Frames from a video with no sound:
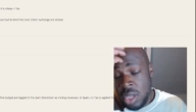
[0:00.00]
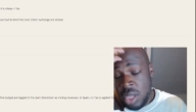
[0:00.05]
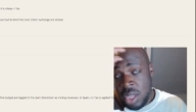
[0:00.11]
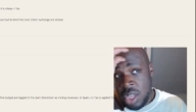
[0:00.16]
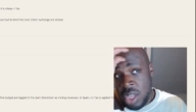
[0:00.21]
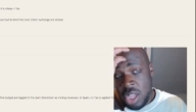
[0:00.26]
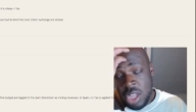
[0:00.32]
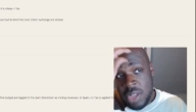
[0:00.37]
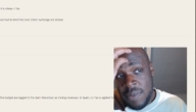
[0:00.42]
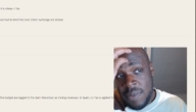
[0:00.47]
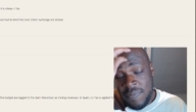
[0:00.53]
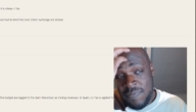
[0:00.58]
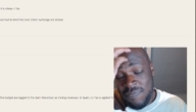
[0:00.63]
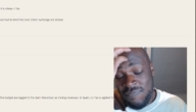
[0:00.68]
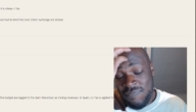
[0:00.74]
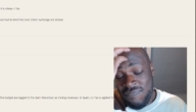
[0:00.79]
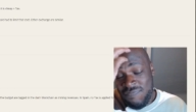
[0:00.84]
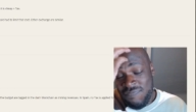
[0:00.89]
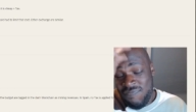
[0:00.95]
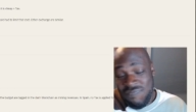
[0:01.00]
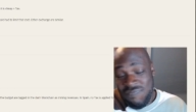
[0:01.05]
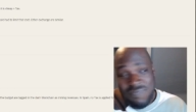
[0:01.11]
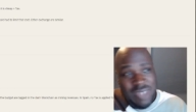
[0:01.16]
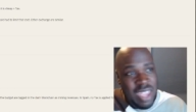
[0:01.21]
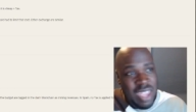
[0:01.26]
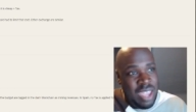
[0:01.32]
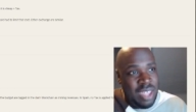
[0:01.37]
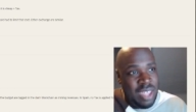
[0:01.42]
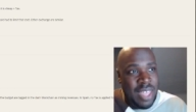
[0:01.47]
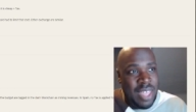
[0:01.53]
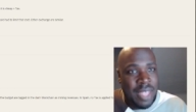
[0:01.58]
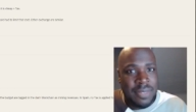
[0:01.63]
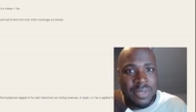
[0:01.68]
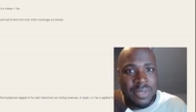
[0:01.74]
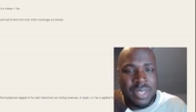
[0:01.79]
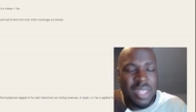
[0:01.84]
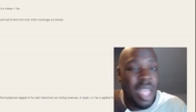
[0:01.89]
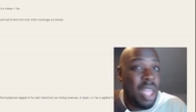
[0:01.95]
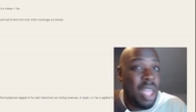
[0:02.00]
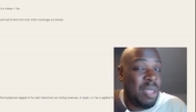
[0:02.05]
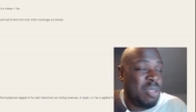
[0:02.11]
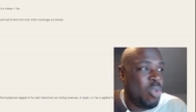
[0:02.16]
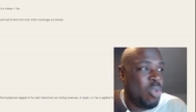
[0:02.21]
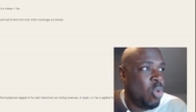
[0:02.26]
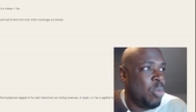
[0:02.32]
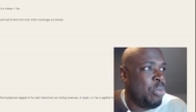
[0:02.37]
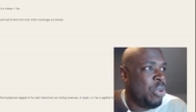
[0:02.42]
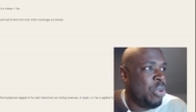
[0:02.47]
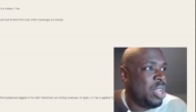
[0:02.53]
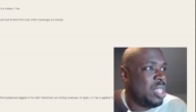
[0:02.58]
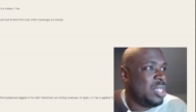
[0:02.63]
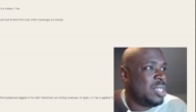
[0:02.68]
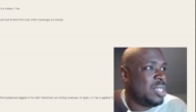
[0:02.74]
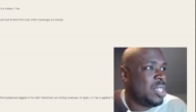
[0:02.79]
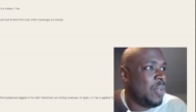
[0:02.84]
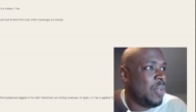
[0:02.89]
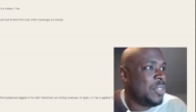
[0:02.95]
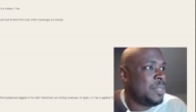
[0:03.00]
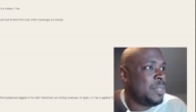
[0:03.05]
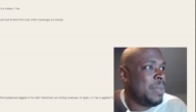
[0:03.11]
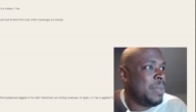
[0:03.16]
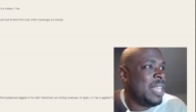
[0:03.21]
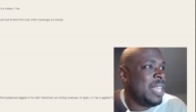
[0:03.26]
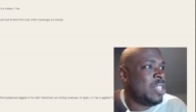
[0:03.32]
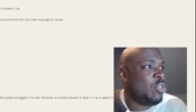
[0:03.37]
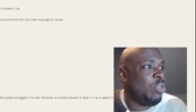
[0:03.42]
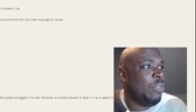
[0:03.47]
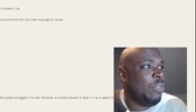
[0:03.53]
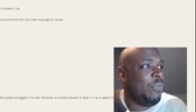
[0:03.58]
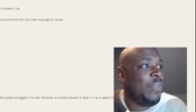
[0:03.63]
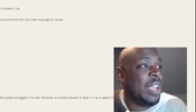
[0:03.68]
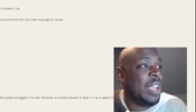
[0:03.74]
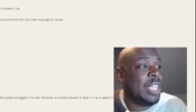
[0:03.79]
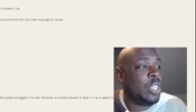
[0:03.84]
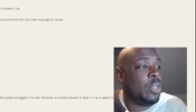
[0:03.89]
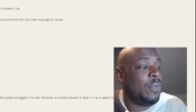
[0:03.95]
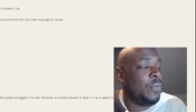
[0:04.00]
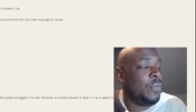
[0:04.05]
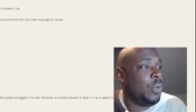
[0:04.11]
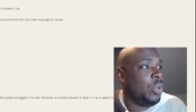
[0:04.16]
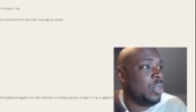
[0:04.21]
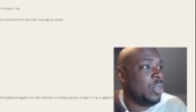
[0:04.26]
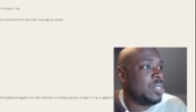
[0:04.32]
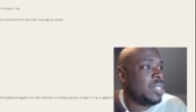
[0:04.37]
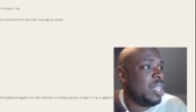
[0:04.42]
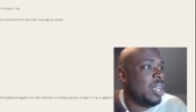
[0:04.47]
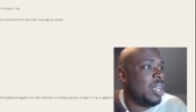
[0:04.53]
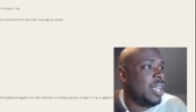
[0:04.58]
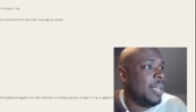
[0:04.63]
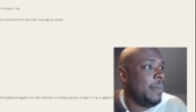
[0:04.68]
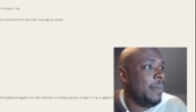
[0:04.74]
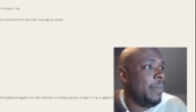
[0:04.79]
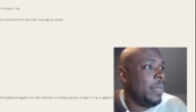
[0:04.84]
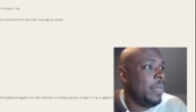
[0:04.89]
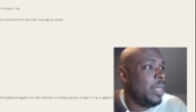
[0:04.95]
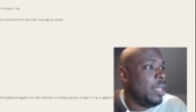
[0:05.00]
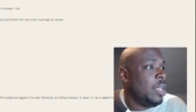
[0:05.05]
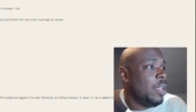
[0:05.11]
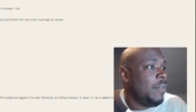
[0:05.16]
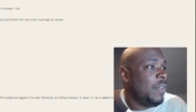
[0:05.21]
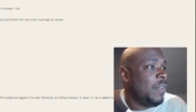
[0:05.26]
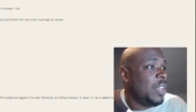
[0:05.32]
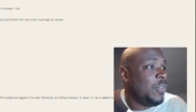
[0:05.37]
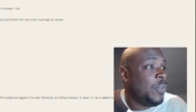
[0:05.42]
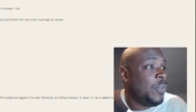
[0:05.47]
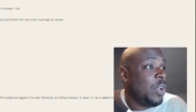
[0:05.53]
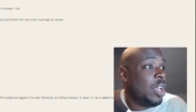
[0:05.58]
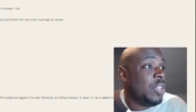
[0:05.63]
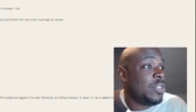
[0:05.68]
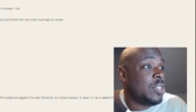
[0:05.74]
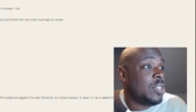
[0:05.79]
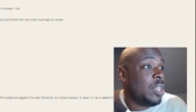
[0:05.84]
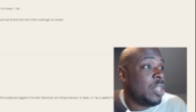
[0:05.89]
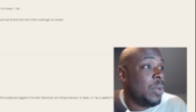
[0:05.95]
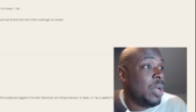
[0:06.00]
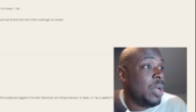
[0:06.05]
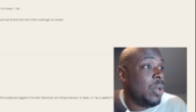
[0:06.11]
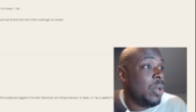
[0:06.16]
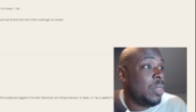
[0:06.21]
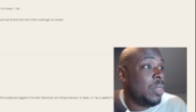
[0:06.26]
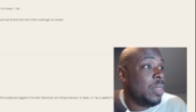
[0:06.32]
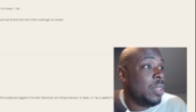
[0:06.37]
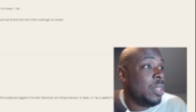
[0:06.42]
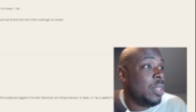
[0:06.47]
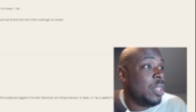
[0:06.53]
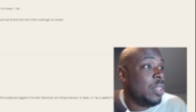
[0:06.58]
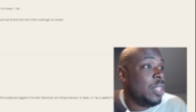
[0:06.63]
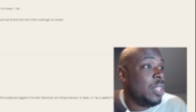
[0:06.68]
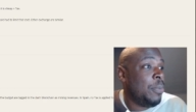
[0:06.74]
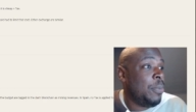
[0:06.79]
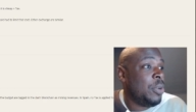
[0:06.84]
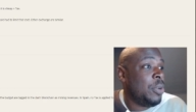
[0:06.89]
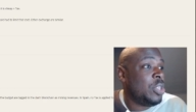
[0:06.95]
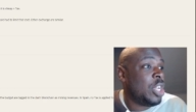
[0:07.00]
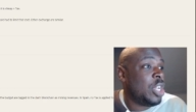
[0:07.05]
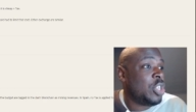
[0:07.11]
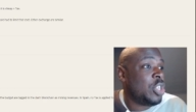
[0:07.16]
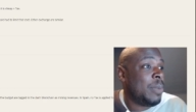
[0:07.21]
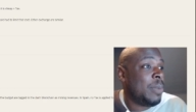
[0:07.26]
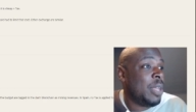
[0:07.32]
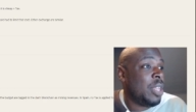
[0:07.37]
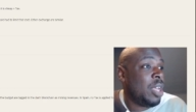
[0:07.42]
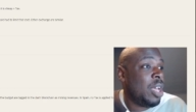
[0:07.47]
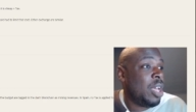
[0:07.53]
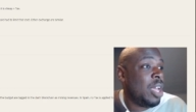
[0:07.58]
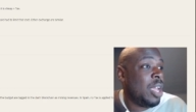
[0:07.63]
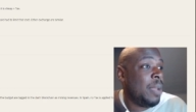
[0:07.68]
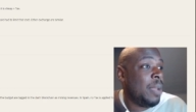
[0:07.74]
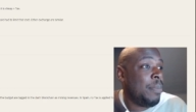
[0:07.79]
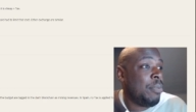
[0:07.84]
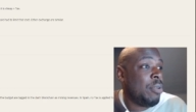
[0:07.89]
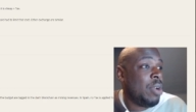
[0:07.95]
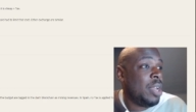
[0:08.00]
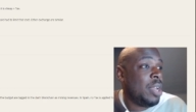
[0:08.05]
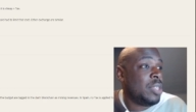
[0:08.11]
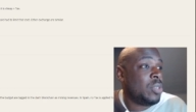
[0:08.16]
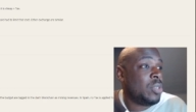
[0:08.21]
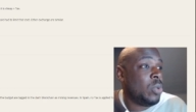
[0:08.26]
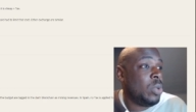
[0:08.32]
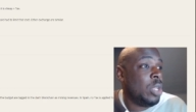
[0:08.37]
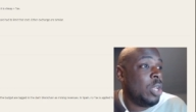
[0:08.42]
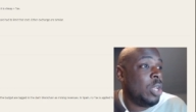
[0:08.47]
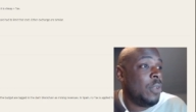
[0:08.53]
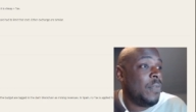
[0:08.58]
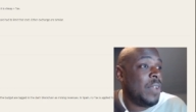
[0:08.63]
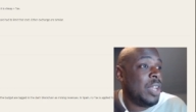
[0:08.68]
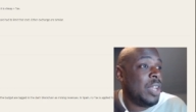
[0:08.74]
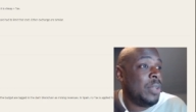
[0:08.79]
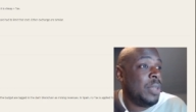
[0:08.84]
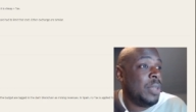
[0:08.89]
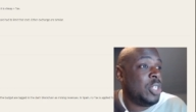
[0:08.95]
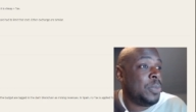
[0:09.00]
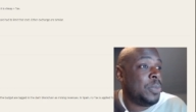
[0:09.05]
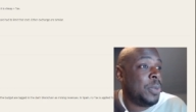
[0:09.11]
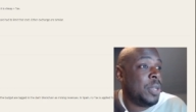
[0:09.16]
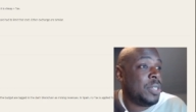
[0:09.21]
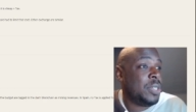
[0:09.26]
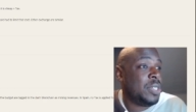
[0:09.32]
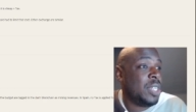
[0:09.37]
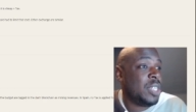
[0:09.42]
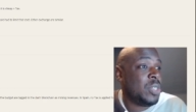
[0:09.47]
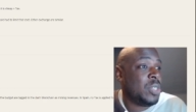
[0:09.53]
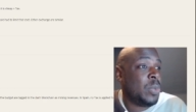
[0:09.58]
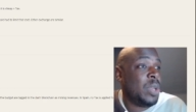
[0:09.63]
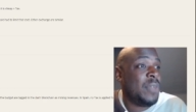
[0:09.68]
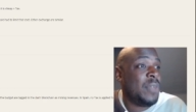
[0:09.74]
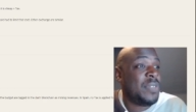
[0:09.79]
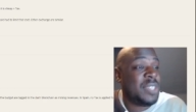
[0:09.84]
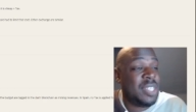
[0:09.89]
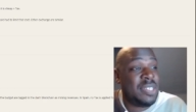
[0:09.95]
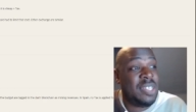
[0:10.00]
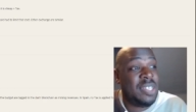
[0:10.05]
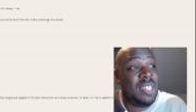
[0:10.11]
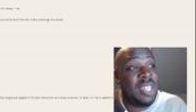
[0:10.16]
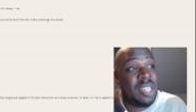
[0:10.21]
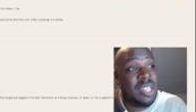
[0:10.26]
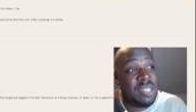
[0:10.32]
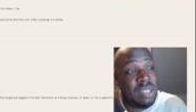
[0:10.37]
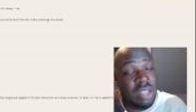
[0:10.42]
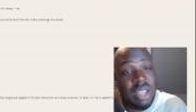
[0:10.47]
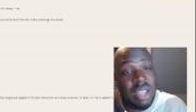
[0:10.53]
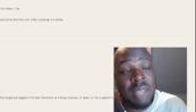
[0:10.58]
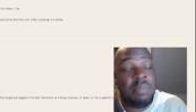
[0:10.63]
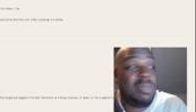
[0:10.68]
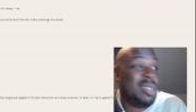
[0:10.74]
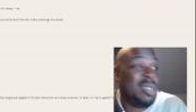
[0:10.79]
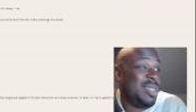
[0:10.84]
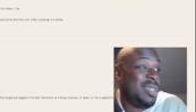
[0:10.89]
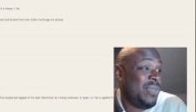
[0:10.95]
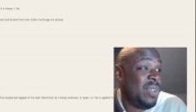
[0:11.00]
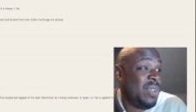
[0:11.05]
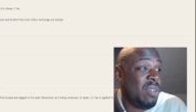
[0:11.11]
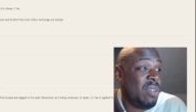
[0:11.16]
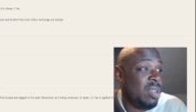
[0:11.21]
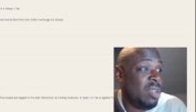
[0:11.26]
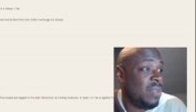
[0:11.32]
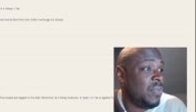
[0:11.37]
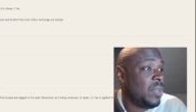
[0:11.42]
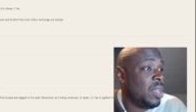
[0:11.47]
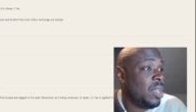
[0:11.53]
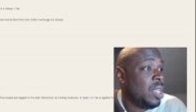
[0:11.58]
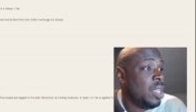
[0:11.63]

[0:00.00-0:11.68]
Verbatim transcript: Um, Yeah, that's all pretty self-explanatory. Thank you for your time. Thanks for your answer. Well, the appreciation about the high price or low value each person has a way of assessing their time. That's fair enough.